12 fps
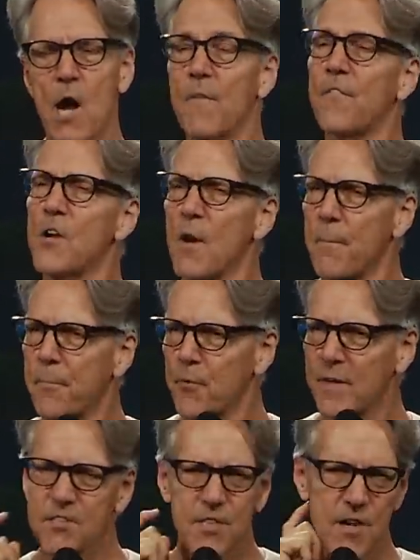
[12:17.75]
Now, if you're a
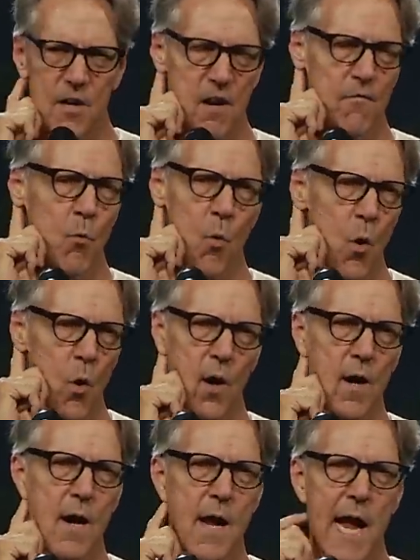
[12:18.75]
prisoner of
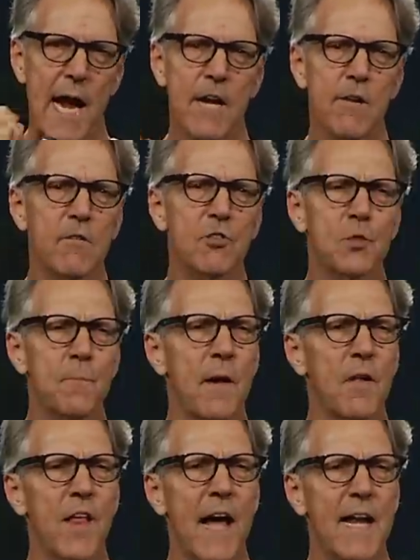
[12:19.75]
war and you
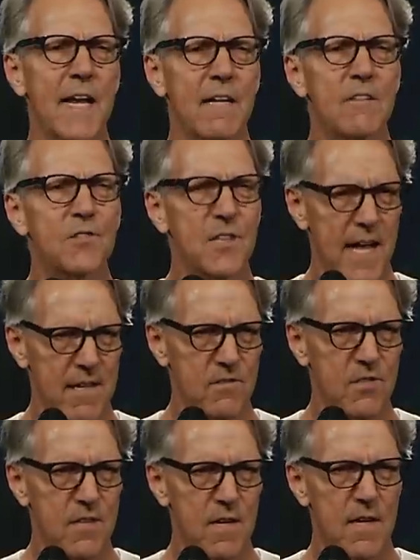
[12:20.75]
smell that
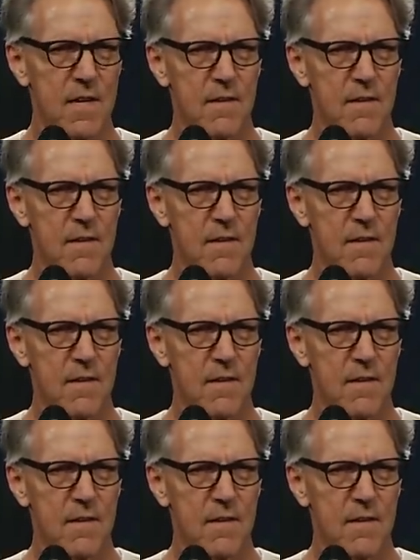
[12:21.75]
incense,